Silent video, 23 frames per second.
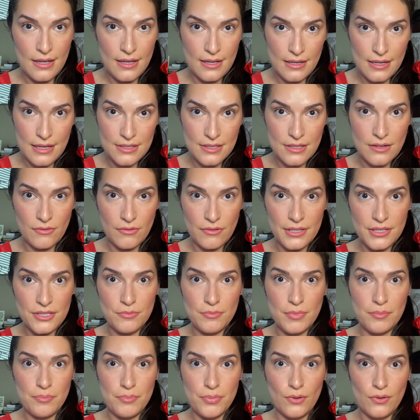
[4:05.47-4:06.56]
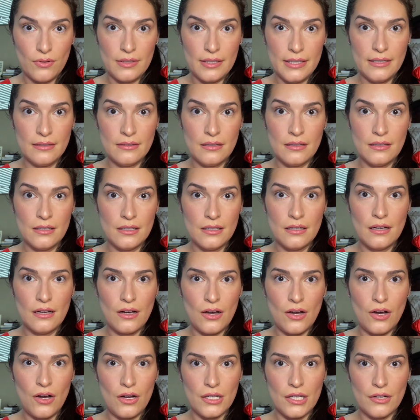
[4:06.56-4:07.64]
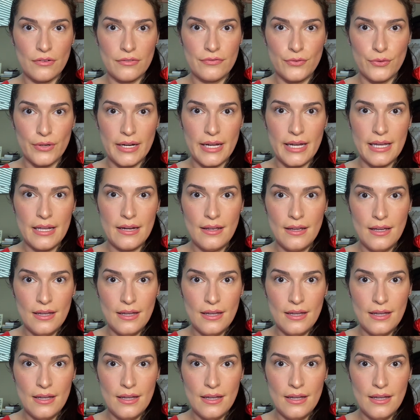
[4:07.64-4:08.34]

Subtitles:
it's going to be pulling on your forehead.